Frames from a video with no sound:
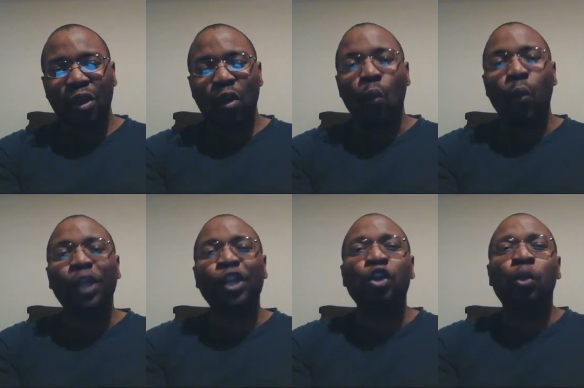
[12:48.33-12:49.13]
What do
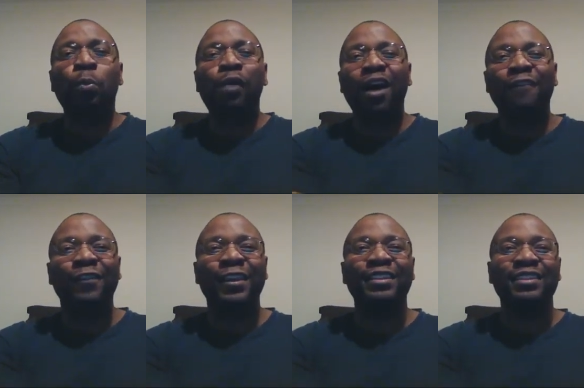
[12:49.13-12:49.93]
you
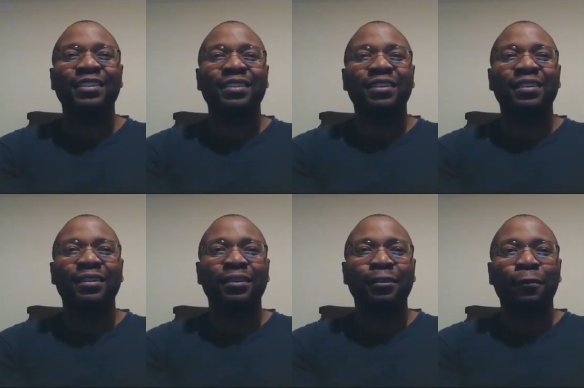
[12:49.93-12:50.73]
profit
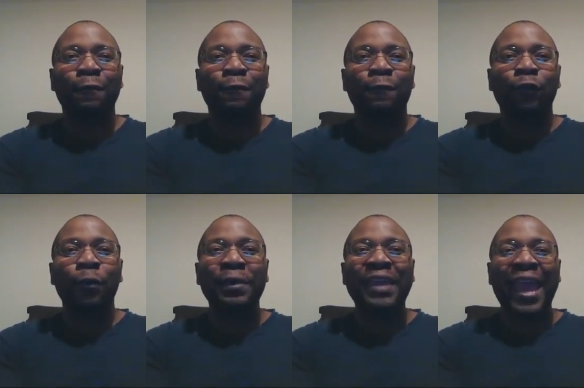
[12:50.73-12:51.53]
from
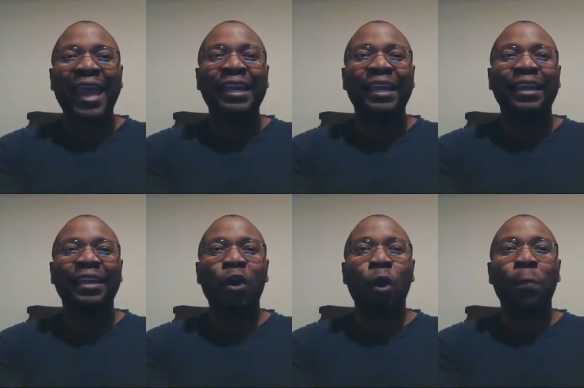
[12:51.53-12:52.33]
gaining
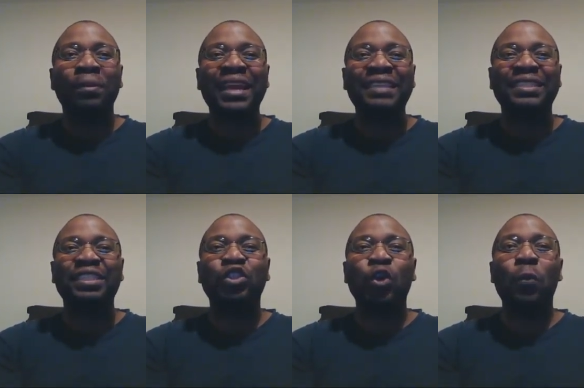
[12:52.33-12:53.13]
or placing
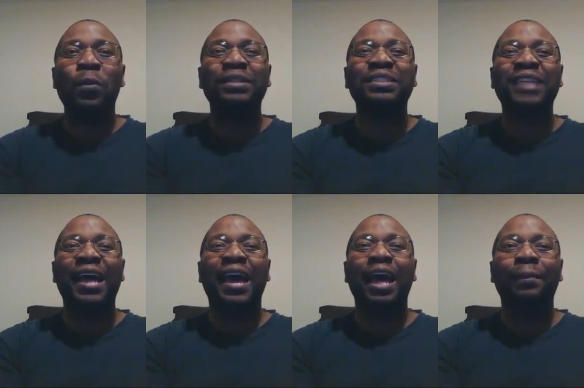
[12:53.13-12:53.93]
so much
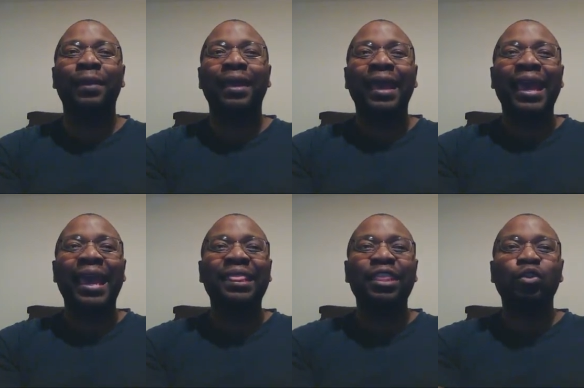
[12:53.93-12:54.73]
time in
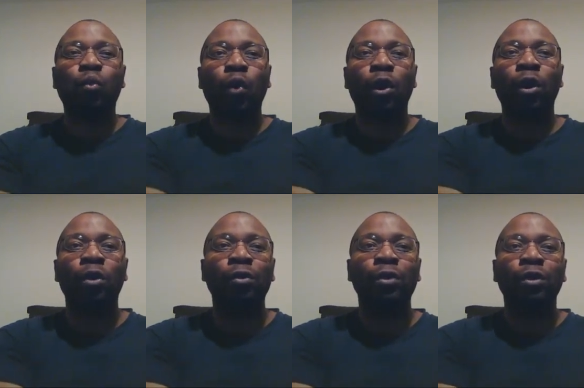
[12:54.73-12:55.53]
this
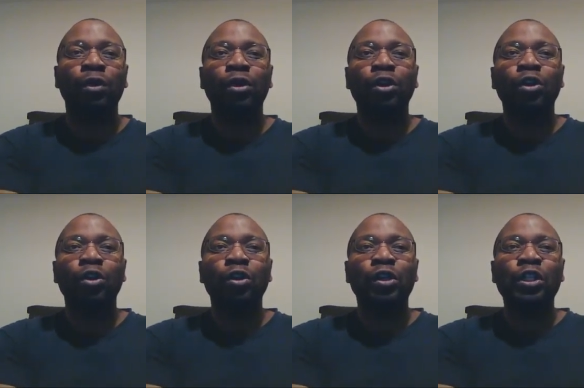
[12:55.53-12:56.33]
world
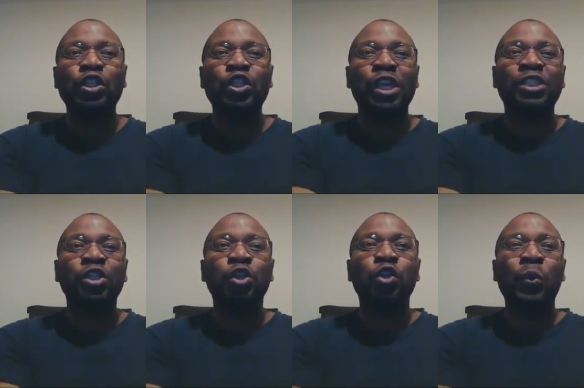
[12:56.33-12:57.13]

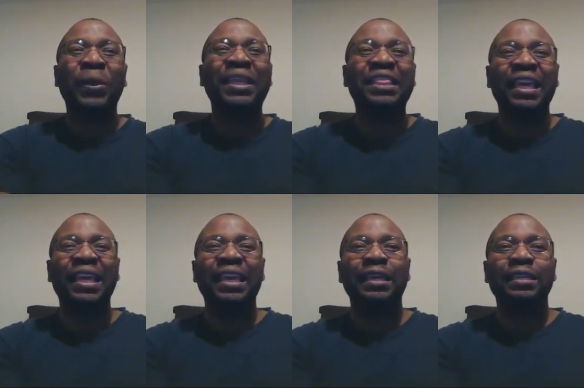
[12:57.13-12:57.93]
just doing
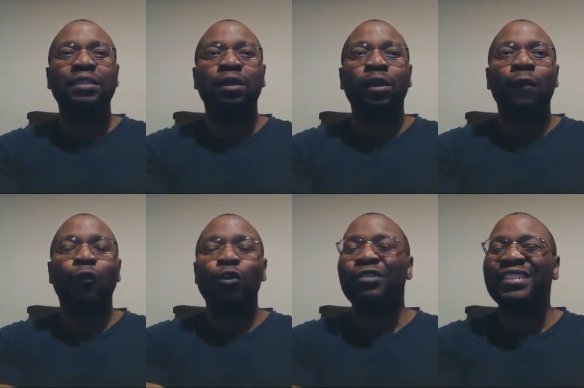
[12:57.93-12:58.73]
things for
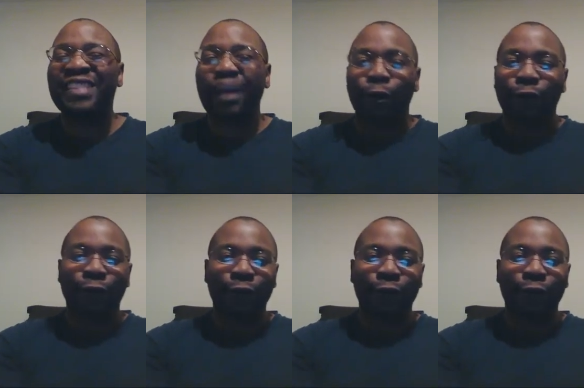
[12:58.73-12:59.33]
yourself?